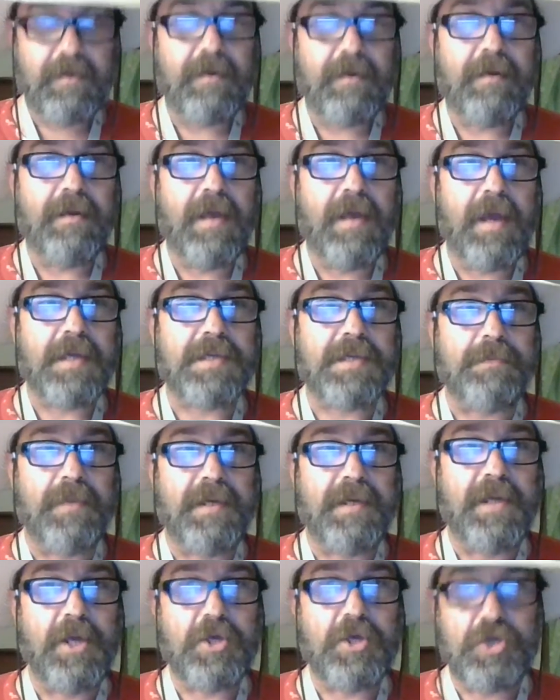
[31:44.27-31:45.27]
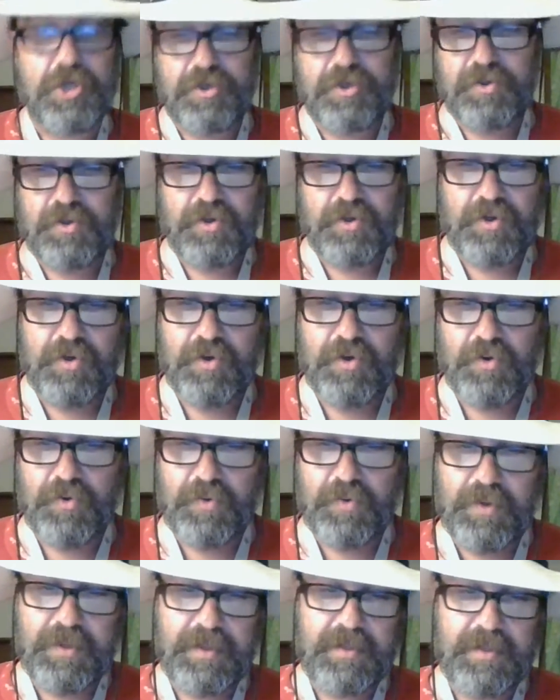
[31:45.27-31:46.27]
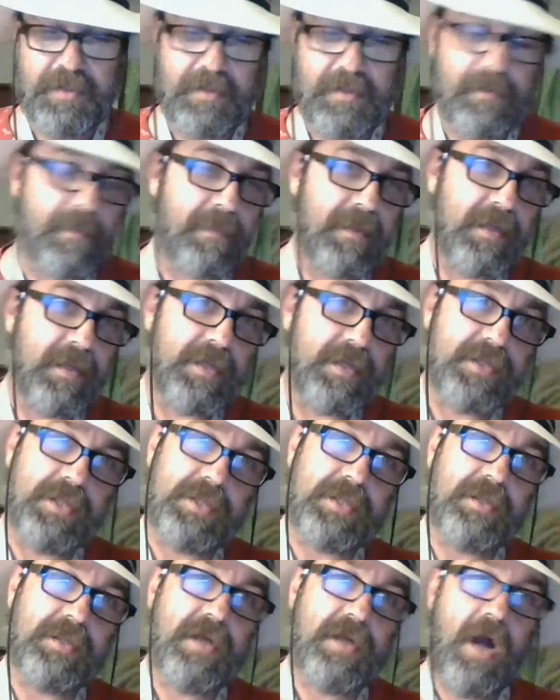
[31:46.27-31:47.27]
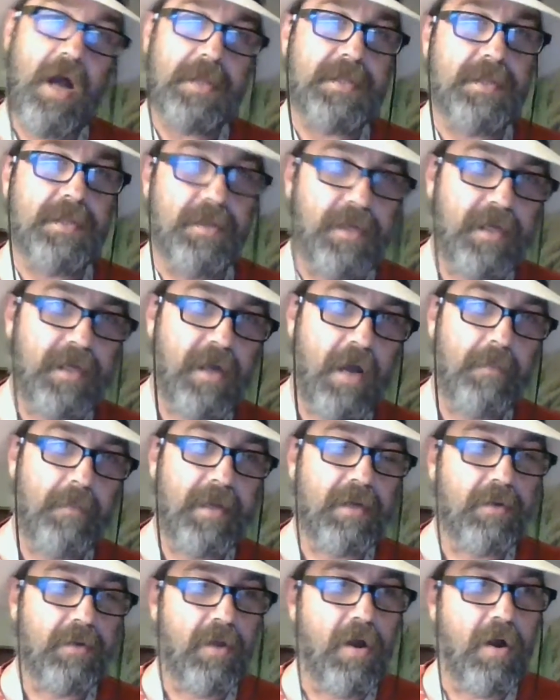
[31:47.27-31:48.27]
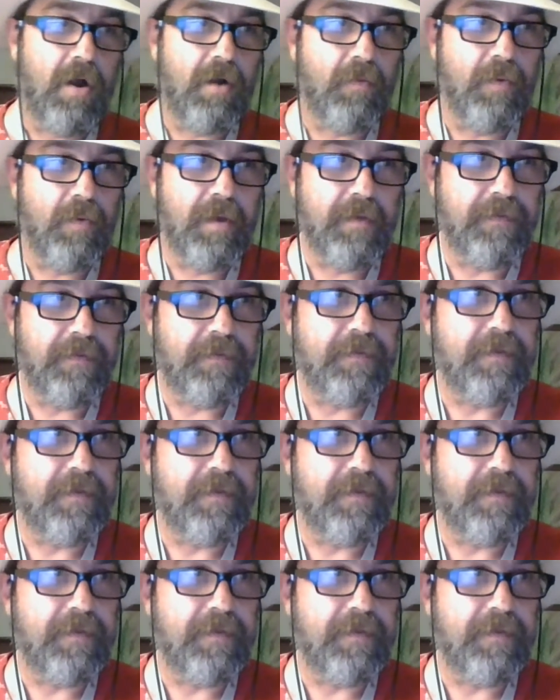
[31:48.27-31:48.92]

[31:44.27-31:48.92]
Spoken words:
an expedition who is just constantly coming along with